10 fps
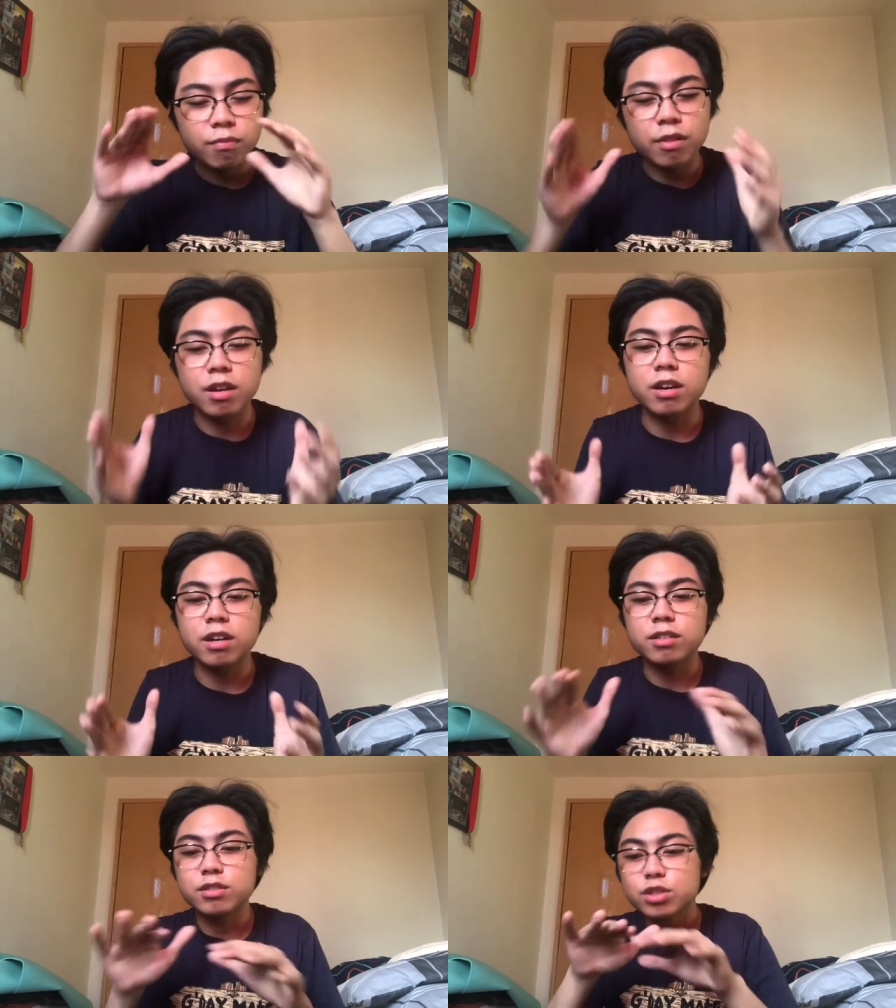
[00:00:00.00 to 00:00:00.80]

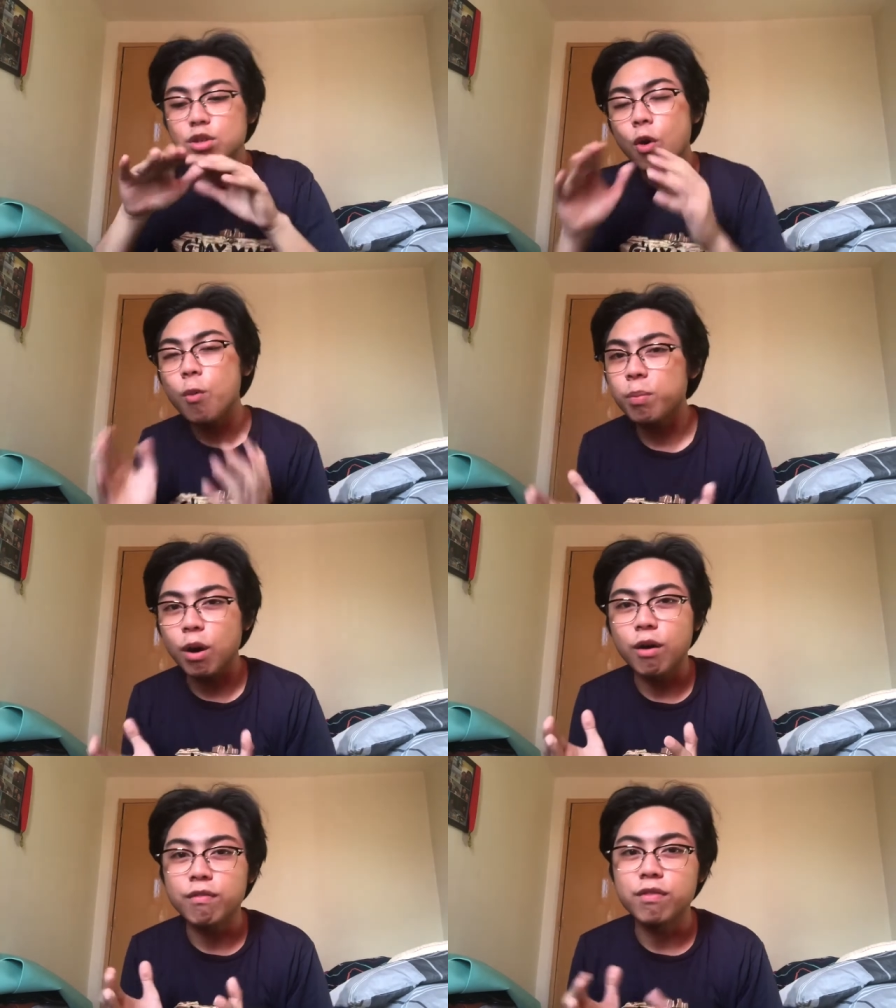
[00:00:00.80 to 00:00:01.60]
the scope
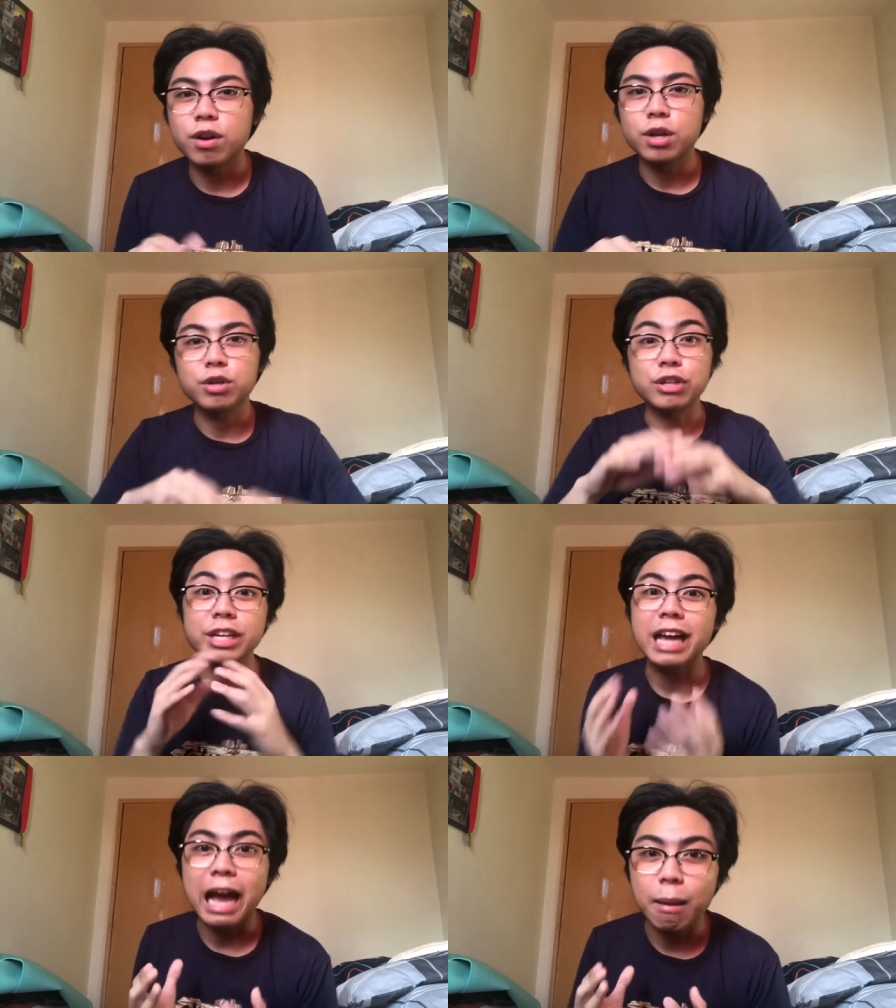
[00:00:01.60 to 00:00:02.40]
of
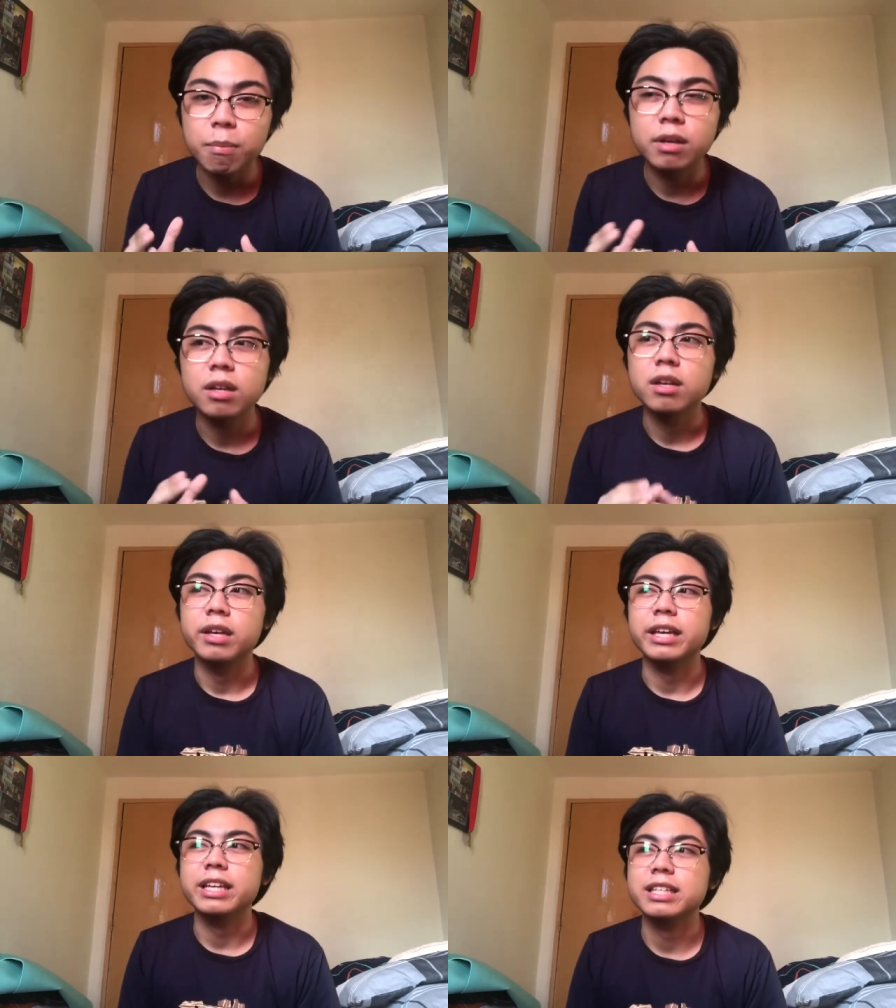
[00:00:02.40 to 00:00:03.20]
rehab
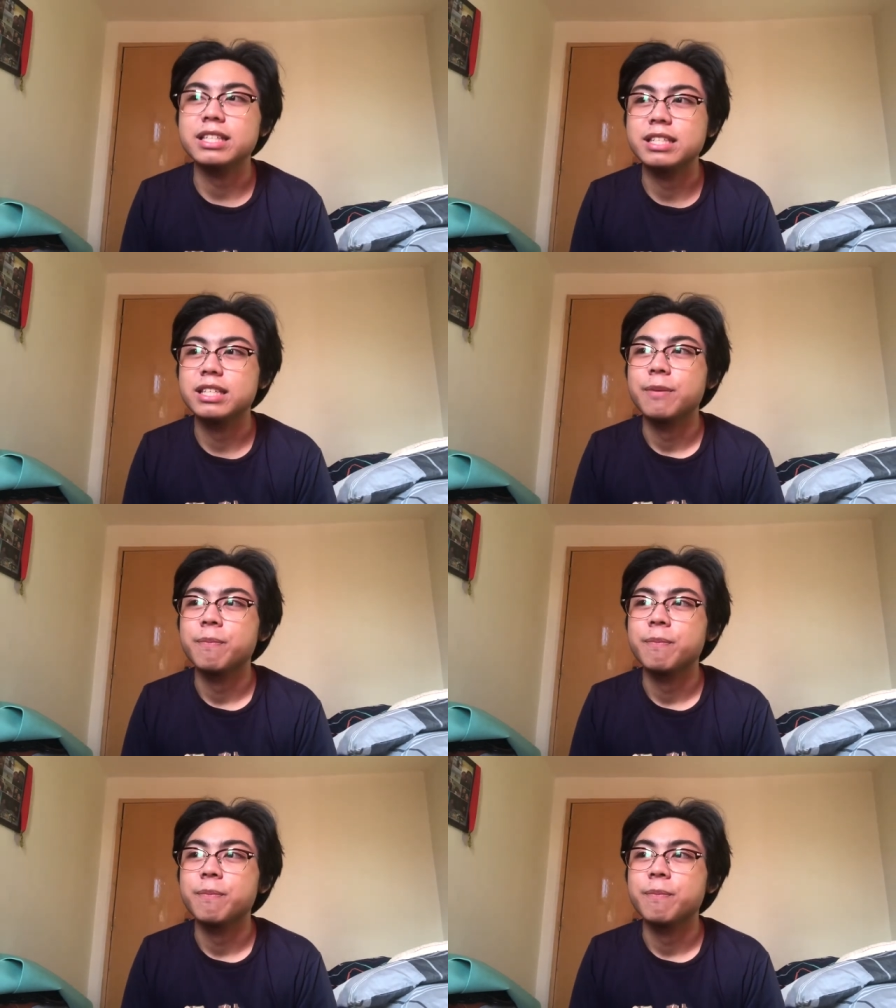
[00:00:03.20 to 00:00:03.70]
is